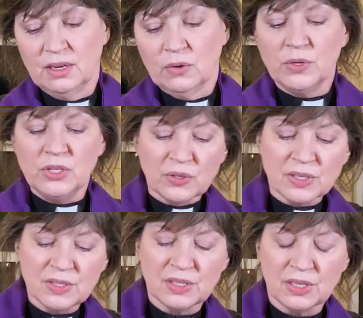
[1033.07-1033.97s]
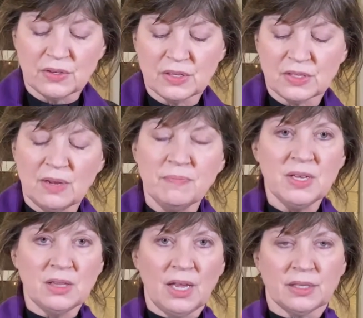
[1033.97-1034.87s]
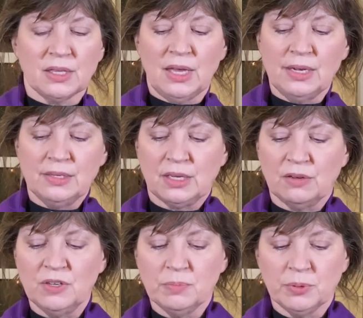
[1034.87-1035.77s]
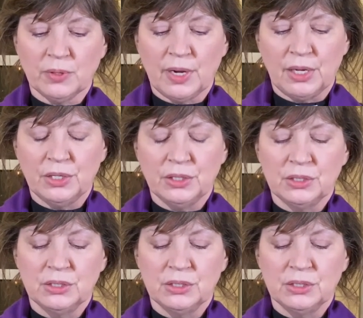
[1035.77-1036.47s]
When you consider that something like the Thanksgiving Parade,